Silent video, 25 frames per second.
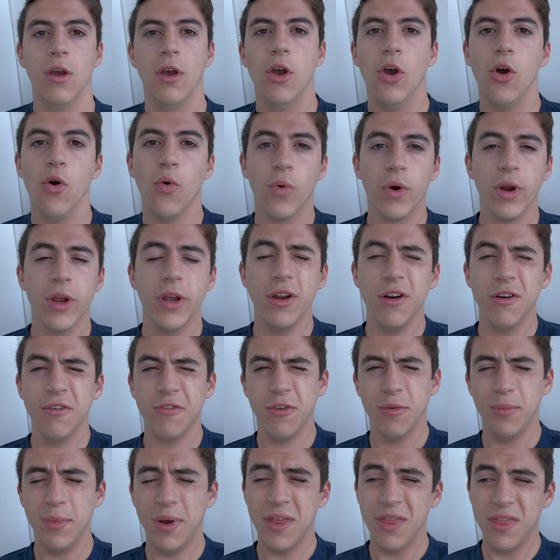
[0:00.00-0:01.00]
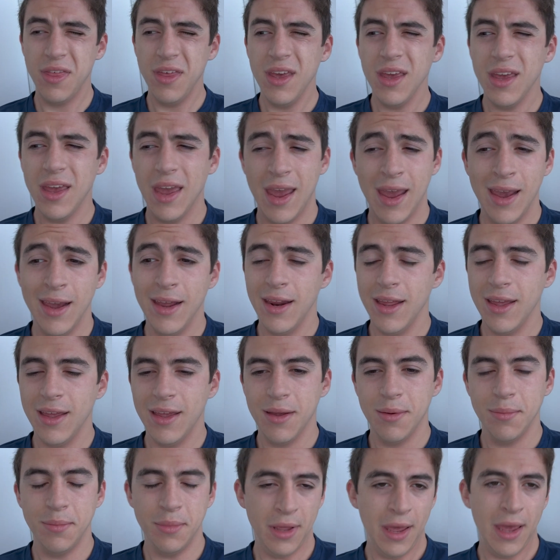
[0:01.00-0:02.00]
We're here from I think 8
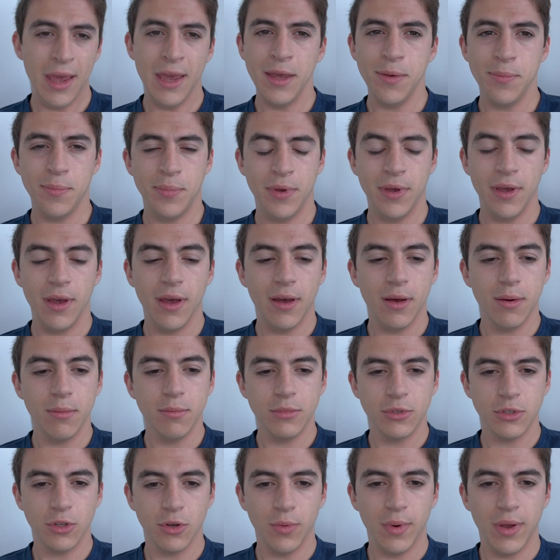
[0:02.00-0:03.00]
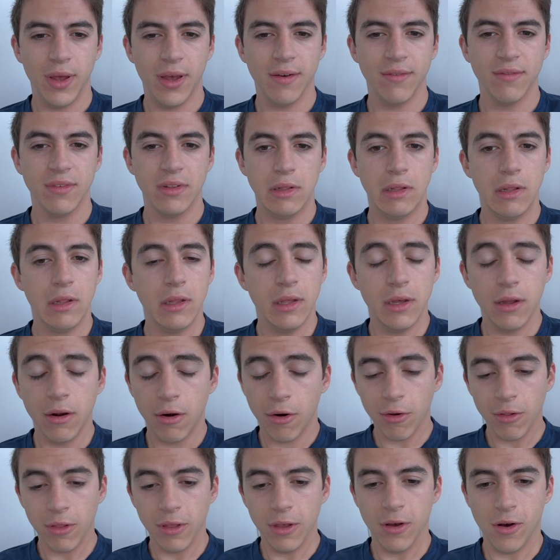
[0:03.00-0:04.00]
a.m. to 8 p.m. so we have
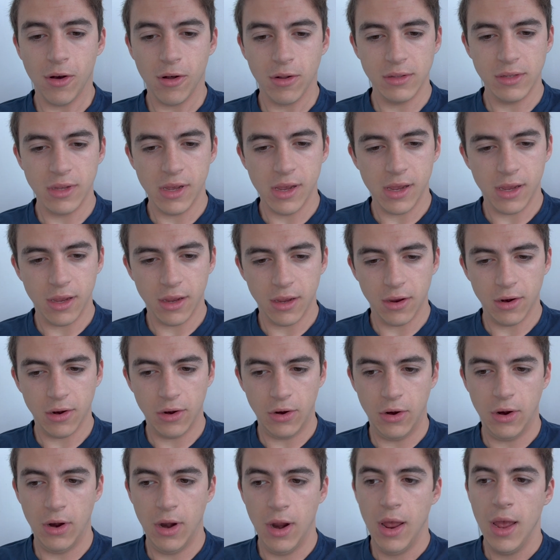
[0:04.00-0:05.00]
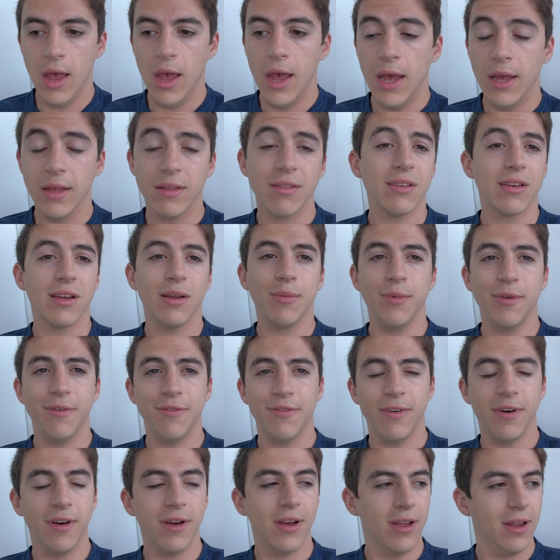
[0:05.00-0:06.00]
literally all day here. It's gonna be
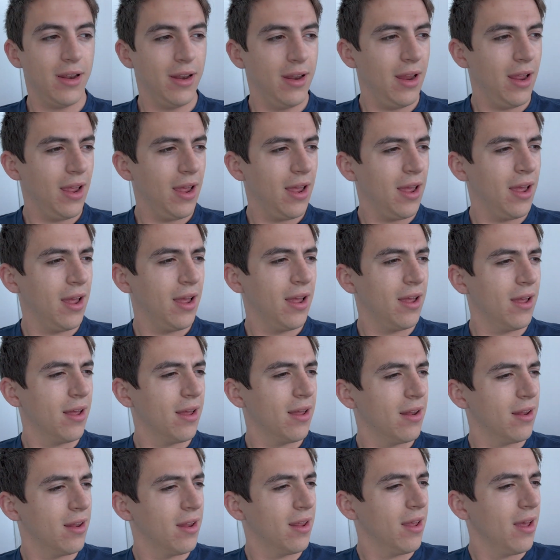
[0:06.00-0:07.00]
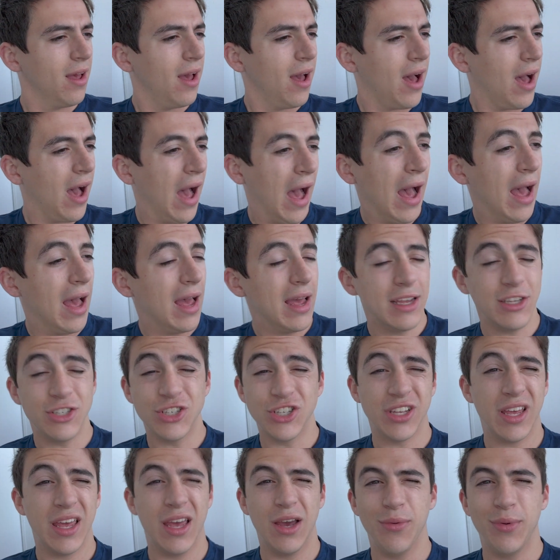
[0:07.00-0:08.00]
fun, and I
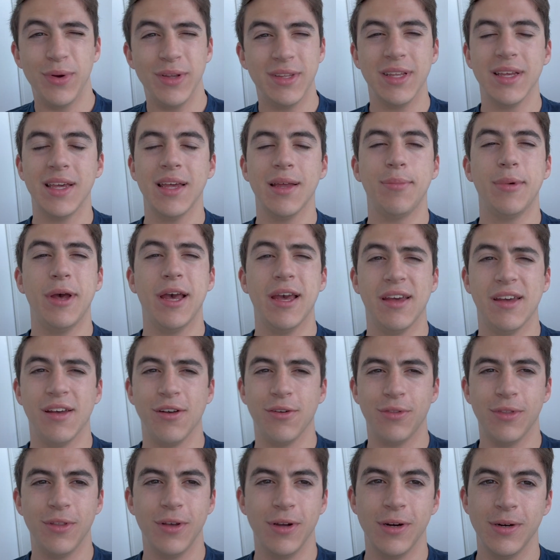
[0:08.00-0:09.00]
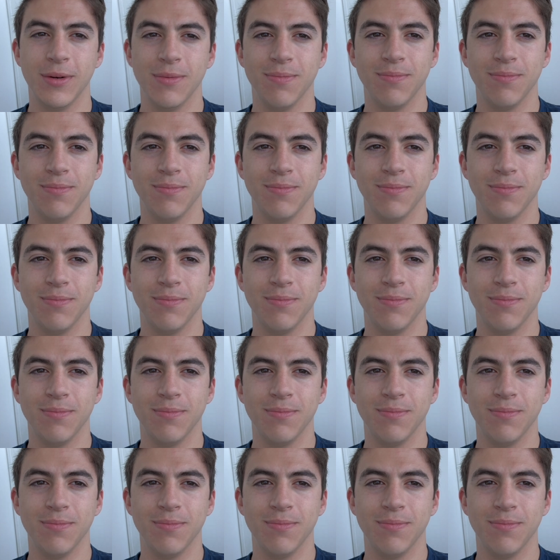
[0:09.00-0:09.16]
just can't wait to get back out there.